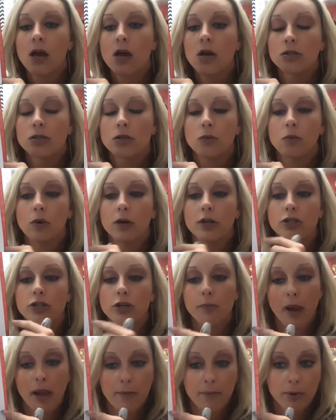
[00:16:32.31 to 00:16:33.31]
So once
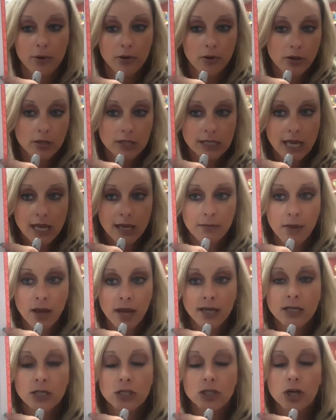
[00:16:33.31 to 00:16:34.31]
your paper looks like
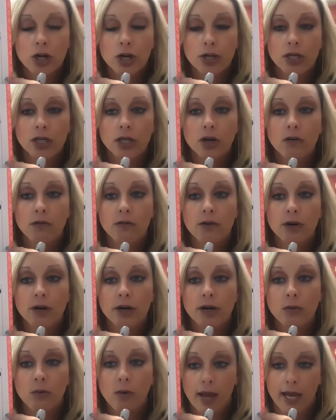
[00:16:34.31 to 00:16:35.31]
mine, turn it over
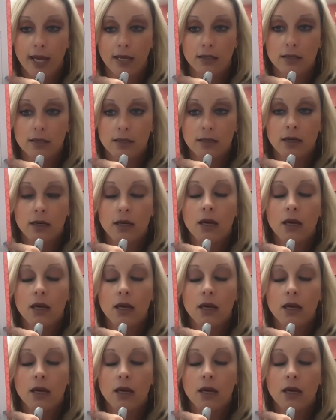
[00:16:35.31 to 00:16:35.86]
and wait.